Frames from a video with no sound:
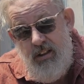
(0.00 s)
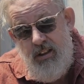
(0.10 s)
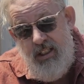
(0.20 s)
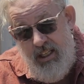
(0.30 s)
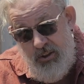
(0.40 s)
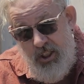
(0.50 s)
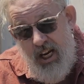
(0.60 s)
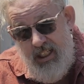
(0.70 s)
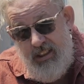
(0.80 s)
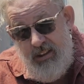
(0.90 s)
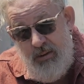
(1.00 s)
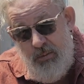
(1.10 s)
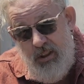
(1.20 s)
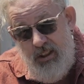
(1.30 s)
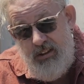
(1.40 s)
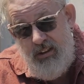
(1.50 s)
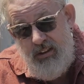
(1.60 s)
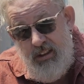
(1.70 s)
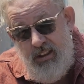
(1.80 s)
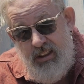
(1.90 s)
leather jackets in the world.
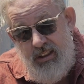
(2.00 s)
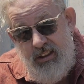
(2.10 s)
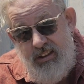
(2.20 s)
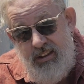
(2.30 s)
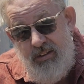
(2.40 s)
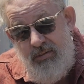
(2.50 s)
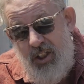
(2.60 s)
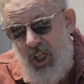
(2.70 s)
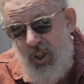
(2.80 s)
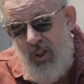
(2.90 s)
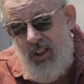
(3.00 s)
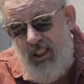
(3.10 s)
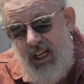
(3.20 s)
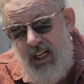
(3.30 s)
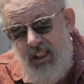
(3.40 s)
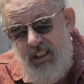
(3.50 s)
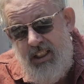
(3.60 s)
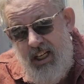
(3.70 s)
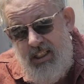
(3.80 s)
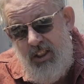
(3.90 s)
This is a very early
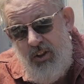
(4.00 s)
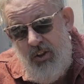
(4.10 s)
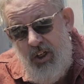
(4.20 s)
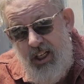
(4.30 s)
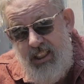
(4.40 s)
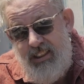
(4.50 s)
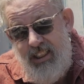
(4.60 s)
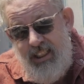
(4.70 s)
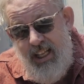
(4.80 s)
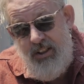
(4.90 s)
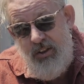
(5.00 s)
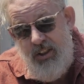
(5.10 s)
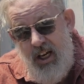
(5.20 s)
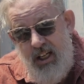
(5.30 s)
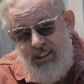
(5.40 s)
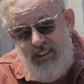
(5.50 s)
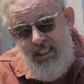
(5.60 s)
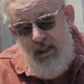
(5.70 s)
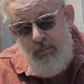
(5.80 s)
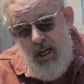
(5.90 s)
1930s leather Togs
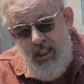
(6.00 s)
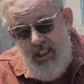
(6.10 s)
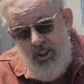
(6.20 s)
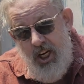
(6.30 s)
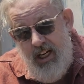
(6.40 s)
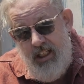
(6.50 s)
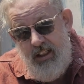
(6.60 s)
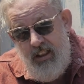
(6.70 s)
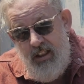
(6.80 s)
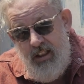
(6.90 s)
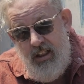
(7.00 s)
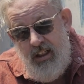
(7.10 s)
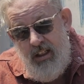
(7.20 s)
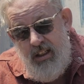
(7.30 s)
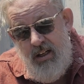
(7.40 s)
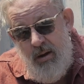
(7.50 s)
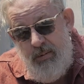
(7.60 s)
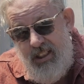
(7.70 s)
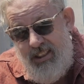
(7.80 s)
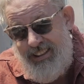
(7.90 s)
D-pocket jacket. Now I'm
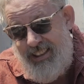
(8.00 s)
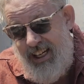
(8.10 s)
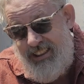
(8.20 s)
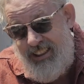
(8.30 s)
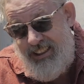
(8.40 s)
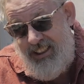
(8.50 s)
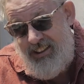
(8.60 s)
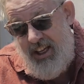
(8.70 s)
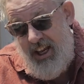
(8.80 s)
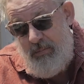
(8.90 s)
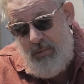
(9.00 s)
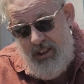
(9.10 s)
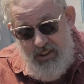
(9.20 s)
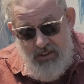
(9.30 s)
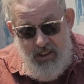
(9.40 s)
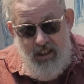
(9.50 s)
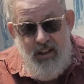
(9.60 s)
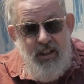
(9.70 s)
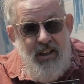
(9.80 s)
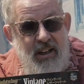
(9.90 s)
going to discuss this design, but there's a
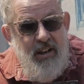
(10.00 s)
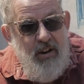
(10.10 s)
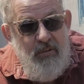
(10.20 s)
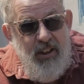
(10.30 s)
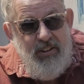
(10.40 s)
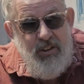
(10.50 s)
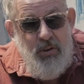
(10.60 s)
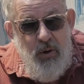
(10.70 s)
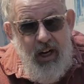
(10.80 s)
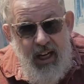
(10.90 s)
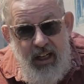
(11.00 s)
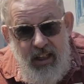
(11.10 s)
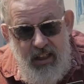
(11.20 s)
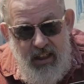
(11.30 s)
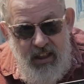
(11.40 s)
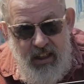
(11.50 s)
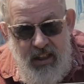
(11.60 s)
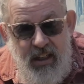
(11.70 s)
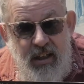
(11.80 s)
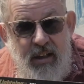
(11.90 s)
real story
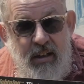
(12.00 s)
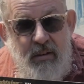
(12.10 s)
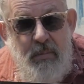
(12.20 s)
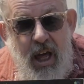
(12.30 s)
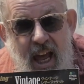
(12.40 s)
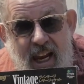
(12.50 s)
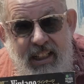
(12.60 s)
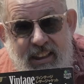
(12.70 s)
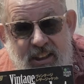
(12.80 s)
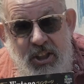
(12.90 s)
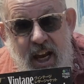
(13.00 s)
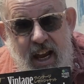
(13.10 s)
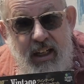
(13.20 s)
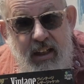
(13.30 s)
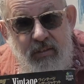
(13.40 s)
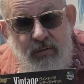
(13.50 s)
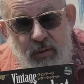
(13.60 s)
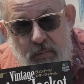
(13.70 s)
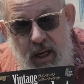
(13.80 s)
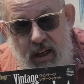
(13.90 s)
behind this jacket
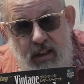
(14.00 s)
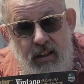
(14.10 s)
for me,